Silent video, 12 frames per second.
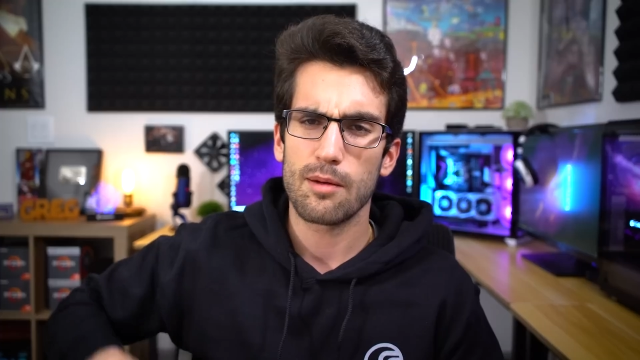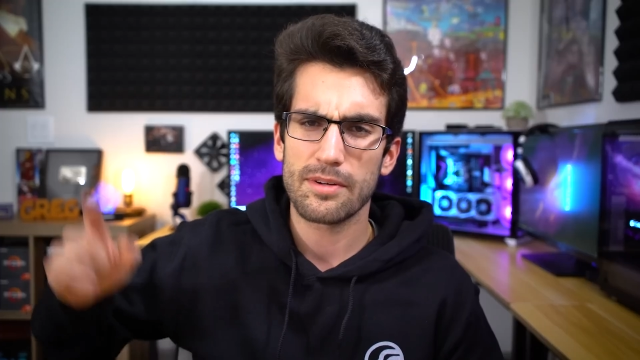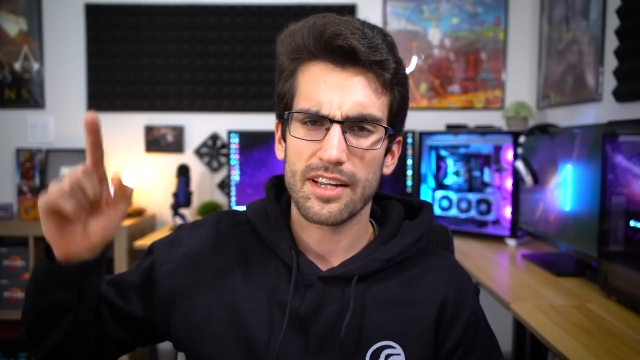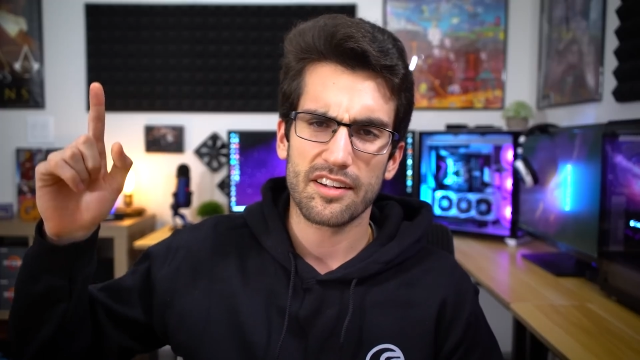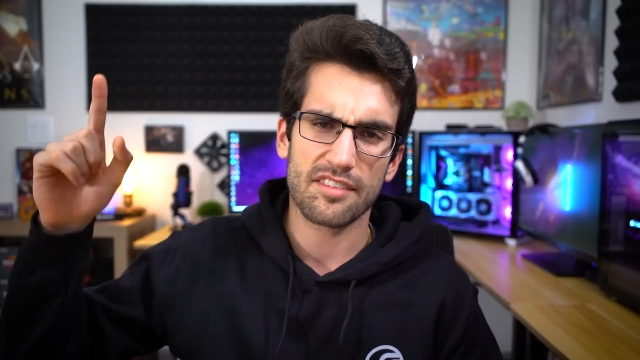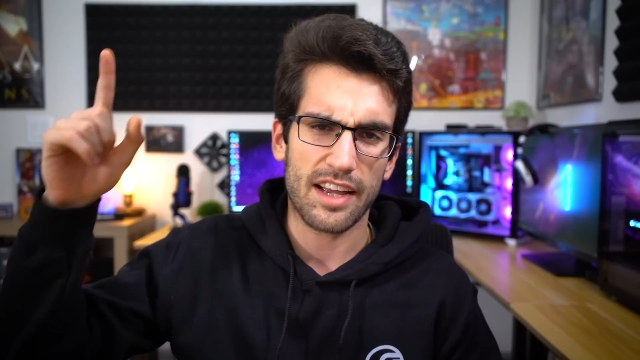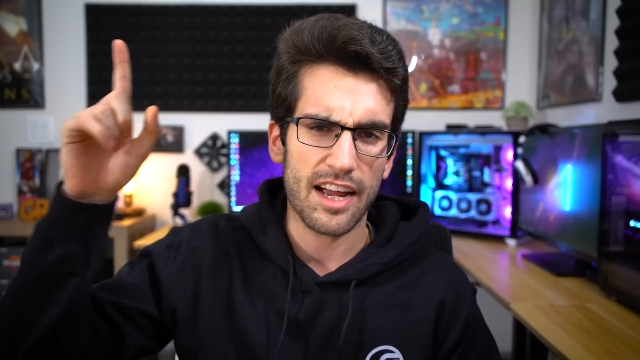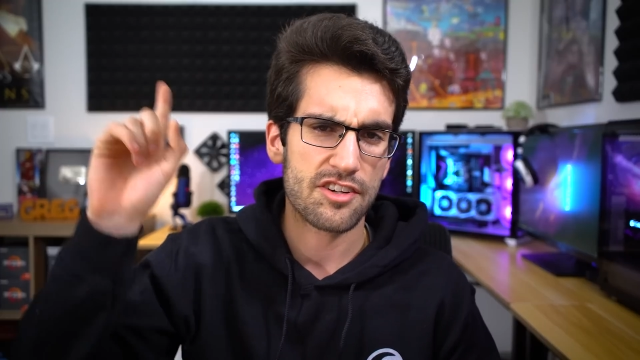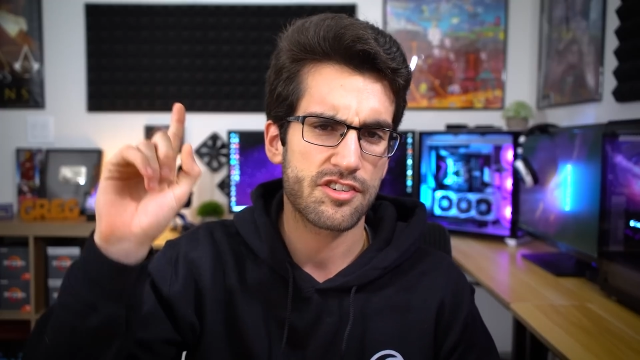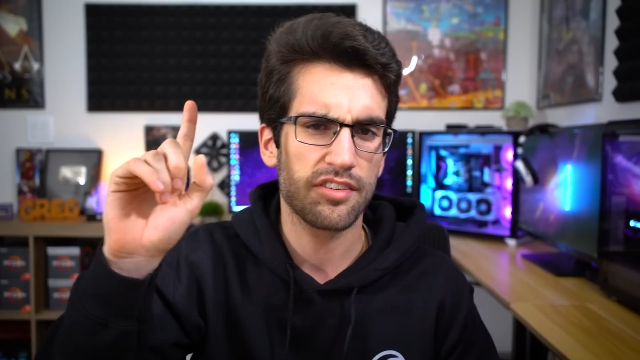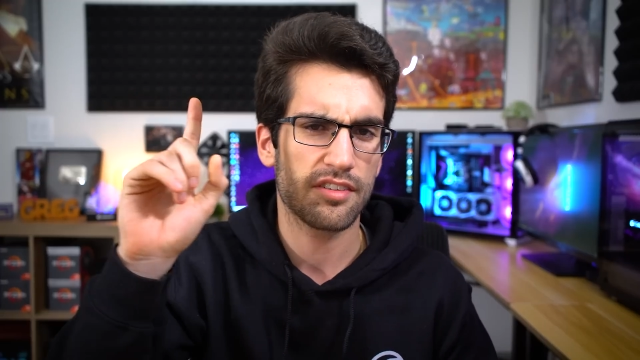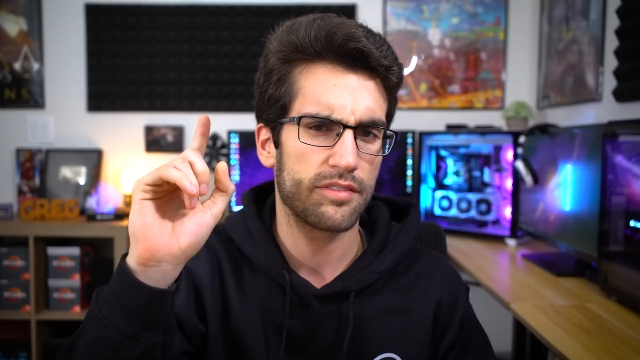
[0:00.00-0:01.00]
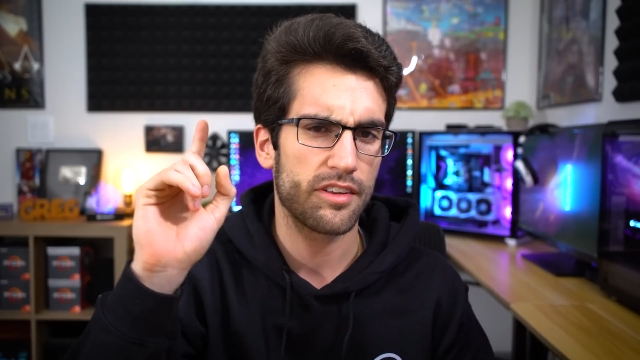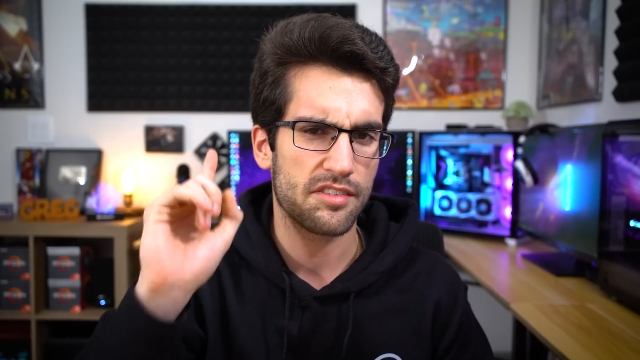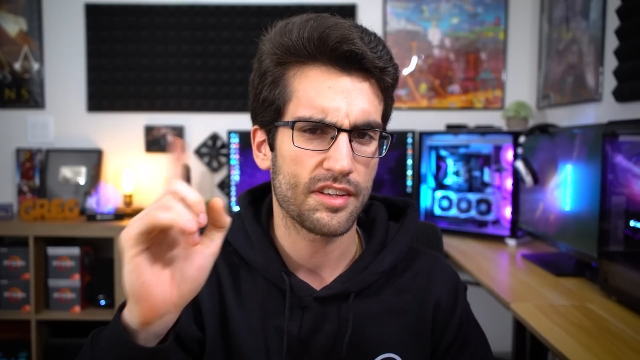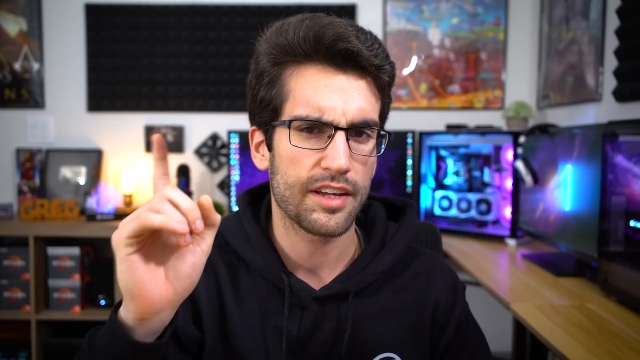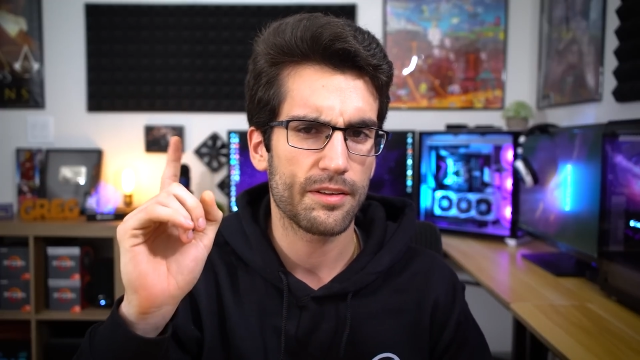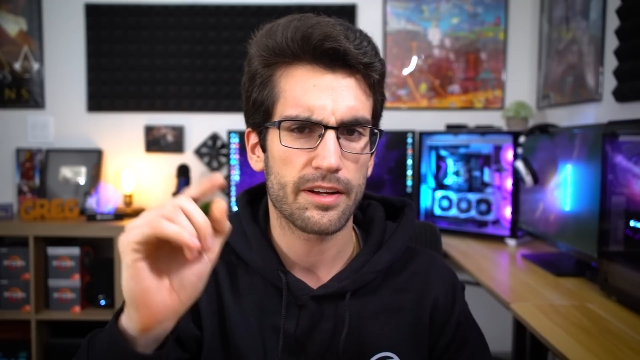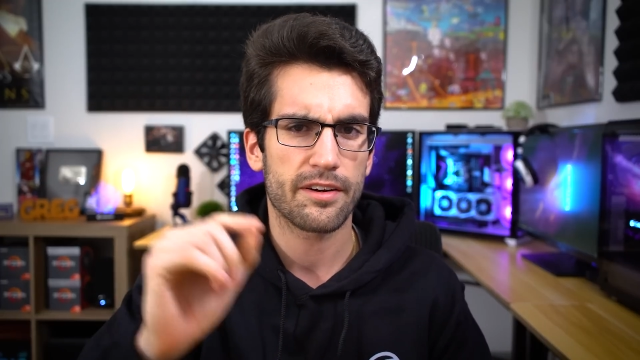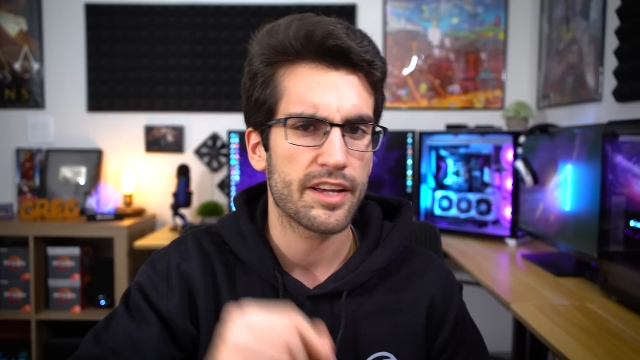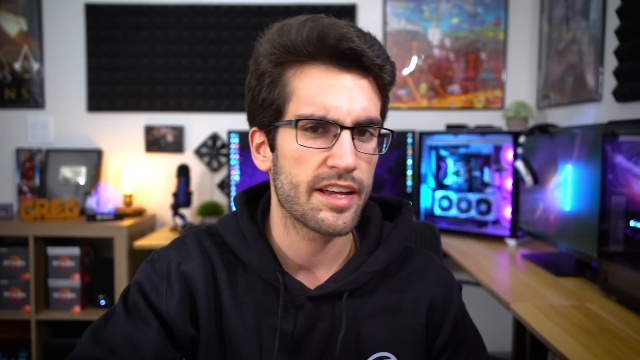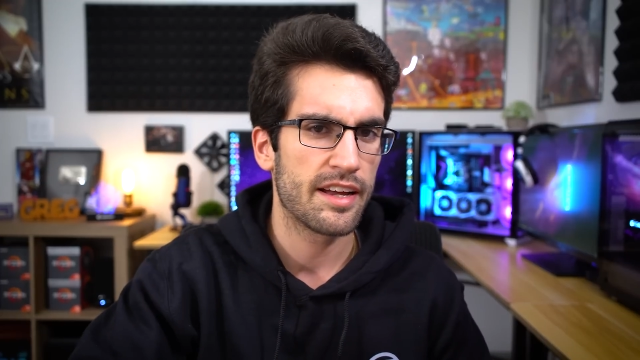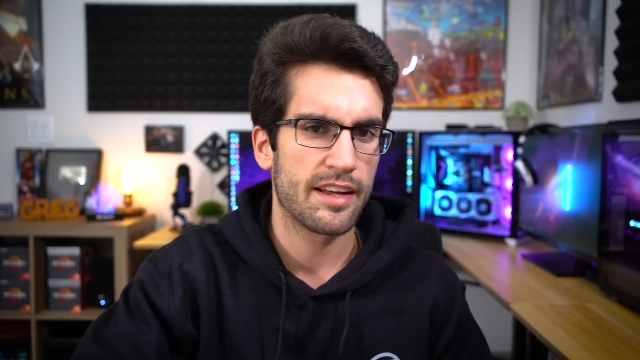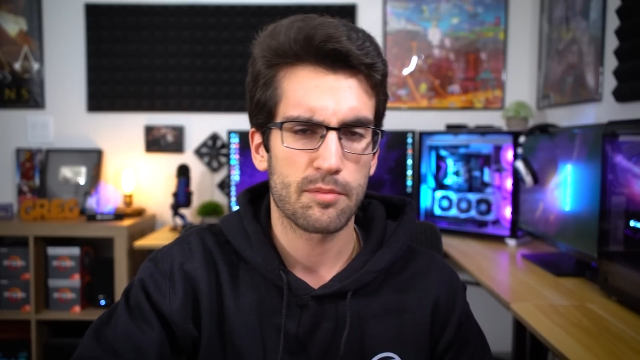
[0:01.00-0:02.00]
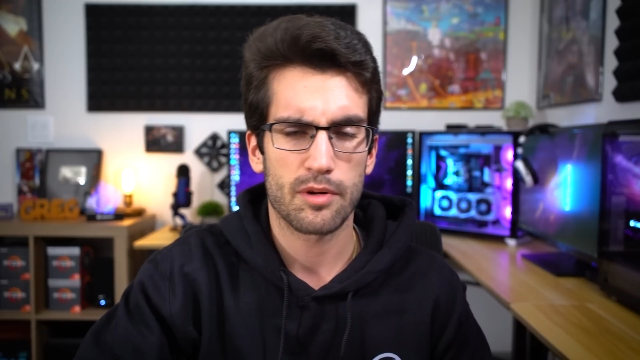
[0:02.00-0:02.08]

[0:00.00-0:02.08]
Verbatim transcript: Up next, Ashes of the Singularity